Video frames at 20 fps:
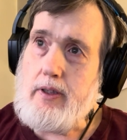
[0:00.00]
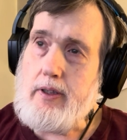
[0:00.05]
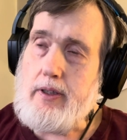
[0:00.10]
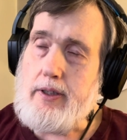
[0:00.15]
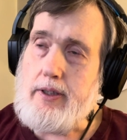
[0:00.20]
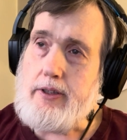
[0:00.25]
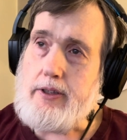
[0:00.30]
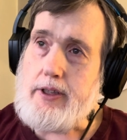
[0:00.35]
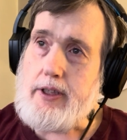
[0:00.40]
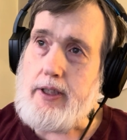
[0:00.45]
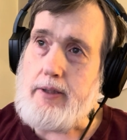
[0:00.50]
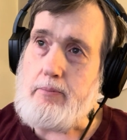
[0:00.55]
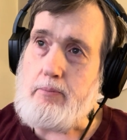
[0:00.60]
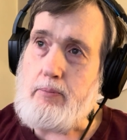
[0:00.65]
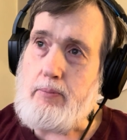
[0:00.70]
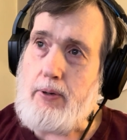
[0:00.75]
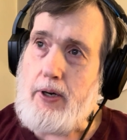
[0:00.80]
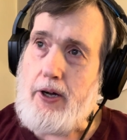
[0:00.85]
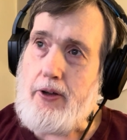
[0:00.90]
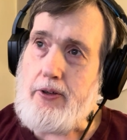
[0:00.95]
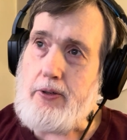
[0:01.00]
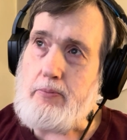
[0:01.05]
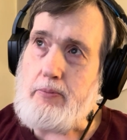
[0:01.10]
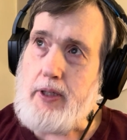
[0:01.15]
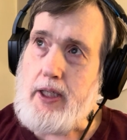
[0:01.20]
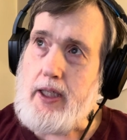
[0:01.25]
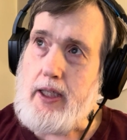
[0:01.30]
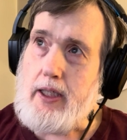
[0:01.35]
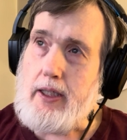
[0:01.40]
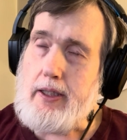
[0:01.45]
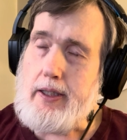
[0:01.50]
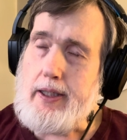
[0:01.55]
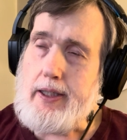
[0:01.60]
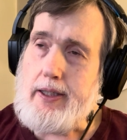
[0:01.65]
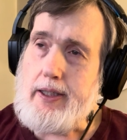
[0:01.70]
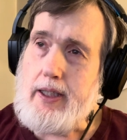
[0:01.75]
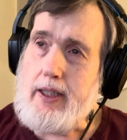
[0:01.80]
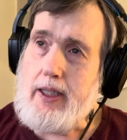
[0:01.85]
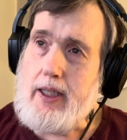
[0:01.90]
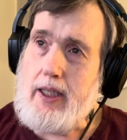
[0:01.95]
used to bother me
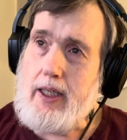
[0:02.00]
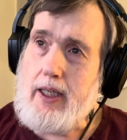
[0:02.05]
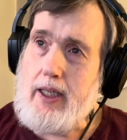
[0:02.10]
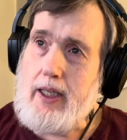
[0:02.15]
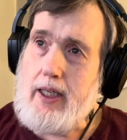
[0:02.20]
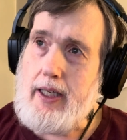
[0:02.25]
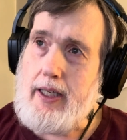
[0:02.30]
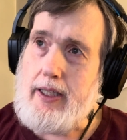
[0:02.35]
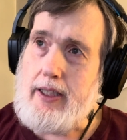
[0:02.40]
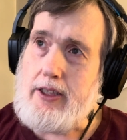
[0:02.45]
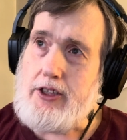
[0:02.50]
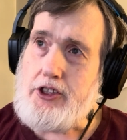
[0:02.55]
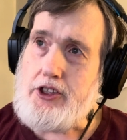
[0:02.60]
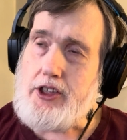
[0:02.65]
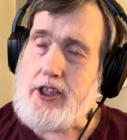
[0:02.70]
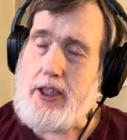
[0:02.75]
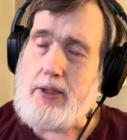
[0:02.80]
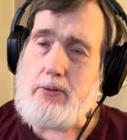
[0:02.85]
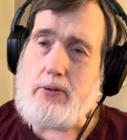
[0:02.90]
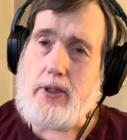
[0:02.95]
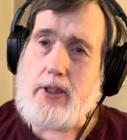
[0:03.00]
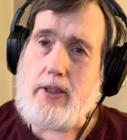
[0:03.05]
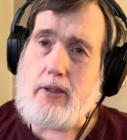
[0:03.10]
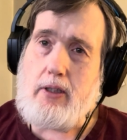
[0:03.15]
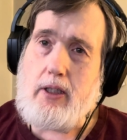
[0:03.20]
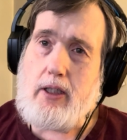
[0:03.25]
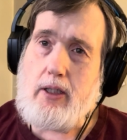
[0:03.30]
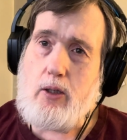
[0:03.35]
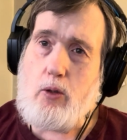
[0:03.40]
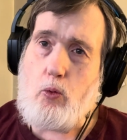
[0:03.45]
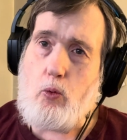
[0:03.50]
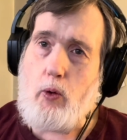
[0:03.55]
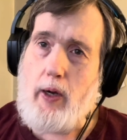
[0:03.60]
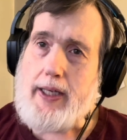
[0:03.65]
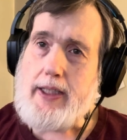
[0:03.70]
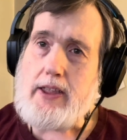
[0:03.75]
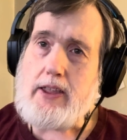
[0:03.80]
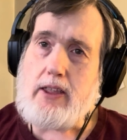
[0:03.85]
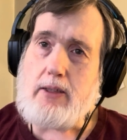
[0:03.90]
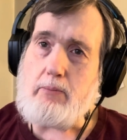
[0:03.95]
is she would
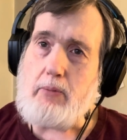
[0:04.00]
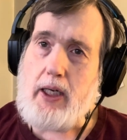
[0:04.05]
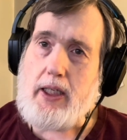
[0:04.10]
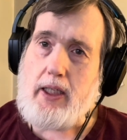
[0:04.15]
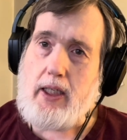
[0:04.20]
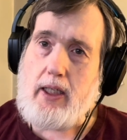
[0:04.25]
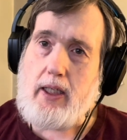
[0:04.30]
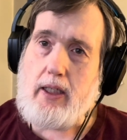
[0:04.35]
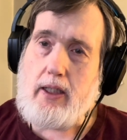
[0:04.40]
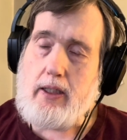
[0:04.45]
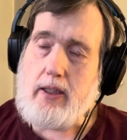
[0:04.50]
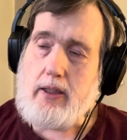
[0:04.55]
waste money